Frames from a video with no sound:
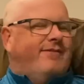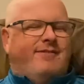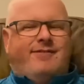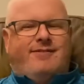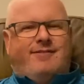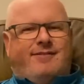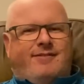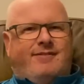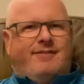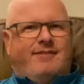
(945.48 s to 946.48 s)

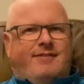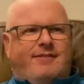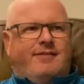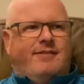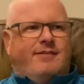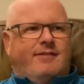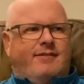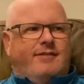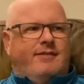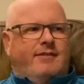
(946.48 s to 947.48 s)

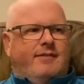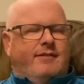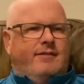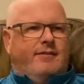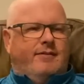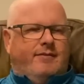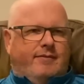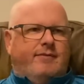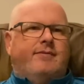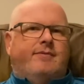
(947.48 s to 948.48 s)

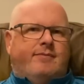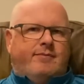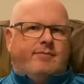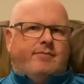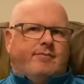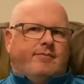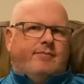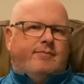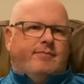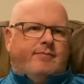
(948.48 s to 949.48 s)

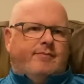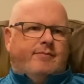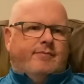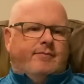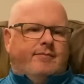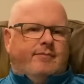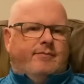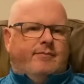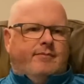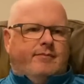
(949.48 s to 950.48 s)

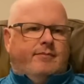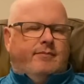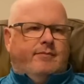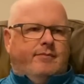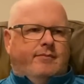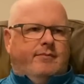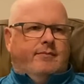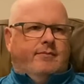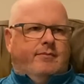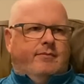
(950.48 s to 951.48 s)

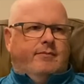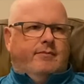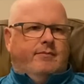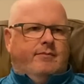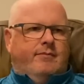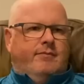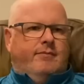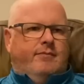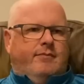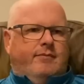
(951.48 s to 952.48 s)

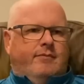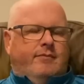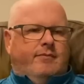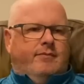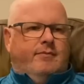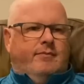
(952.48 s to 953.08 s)
This person isn't speaking.